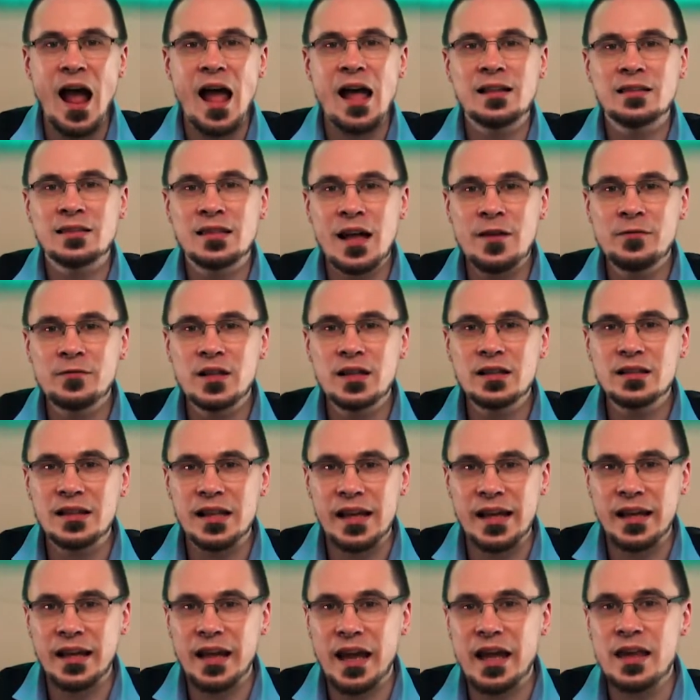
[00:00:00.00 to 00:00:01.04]
I left a
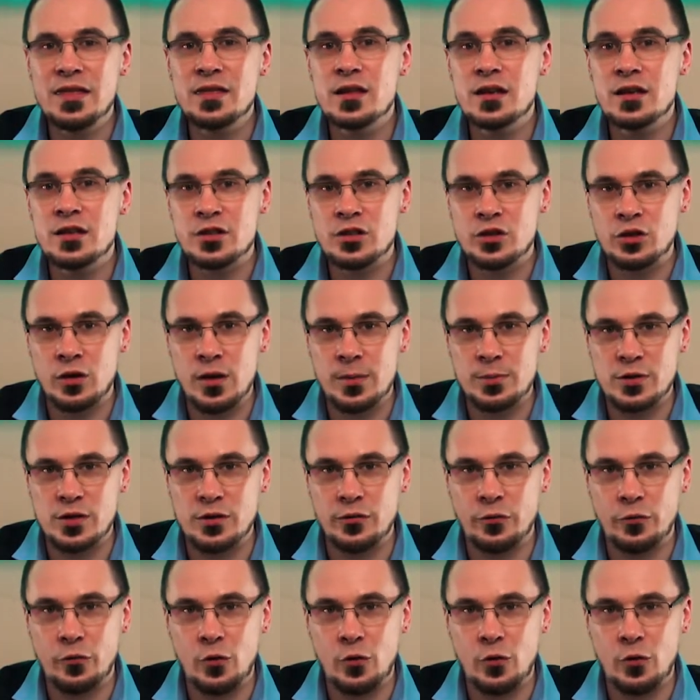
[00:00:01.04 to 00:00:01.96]
link in the description